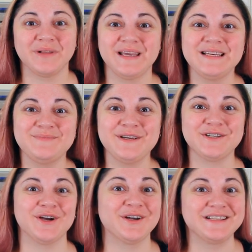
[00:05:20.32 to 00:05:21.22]
Please be
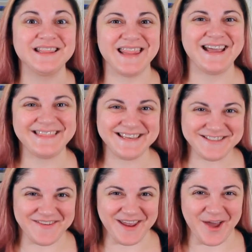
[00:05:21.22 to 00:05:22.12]
sure to like
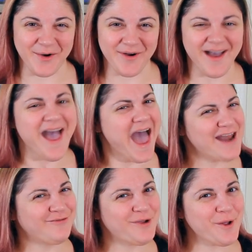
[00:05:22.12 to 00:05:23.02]
this video.
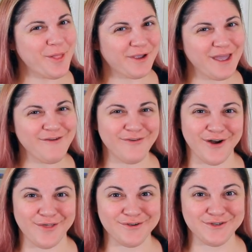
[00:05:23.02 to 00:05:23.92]
And if you're looking for
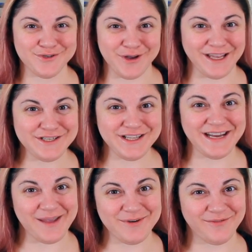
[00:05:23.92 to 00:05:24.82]
another strangely
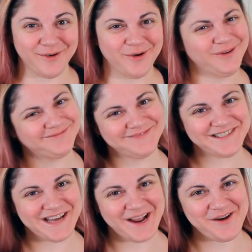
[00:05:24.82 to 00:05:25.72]
named food,
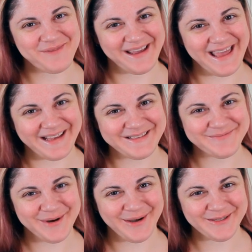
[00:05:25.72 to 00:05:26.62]
check out my eggs in
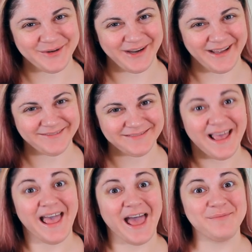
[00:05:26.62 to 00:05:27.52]
purgatory.
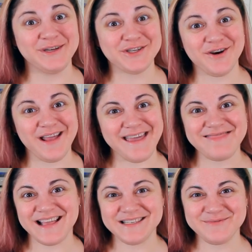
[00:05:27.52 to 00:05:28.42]
And be sure to hit
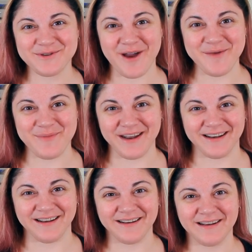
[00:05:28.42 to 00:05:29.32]
that subscribe
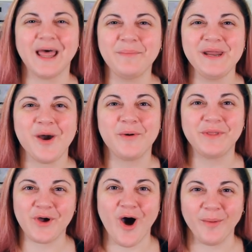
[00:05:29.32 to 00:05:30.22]
button. Let me know in
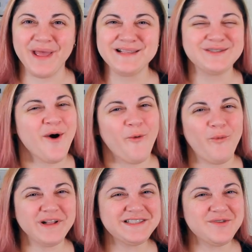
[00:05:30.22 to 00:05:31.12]
the comments,
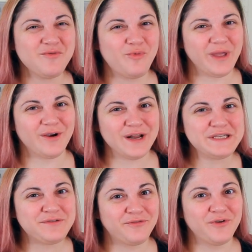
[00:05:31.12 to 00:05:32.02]
what's the
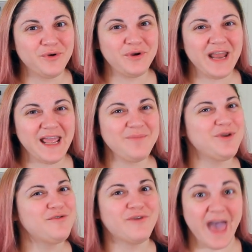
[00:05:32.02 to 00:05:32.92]
weirdest food name
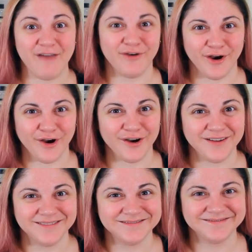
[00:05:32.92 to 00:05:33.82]
you've ever heard?
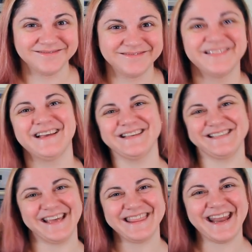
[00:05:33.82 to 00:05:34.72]

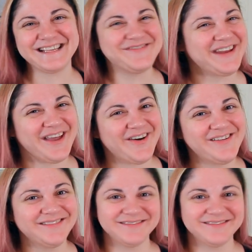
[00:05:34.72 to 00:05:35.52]
See you in the next video.